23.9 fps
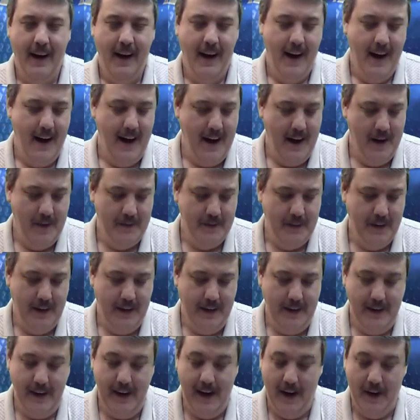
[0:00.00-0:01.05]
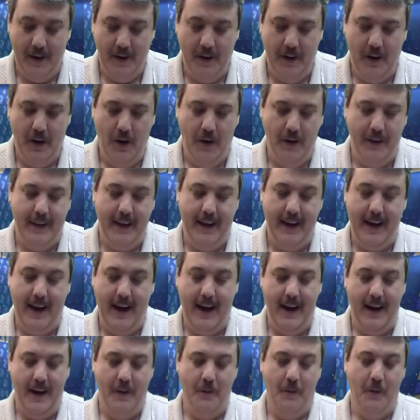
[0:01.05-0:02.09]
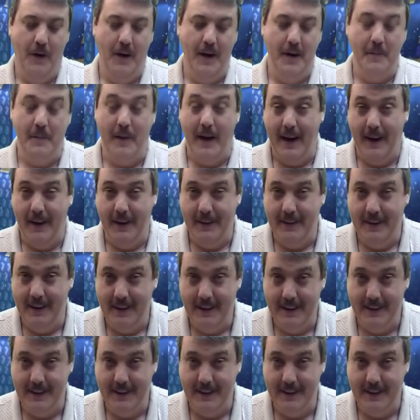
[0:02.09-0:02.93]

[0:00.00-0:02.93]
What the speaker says: Now, the only thing I worry about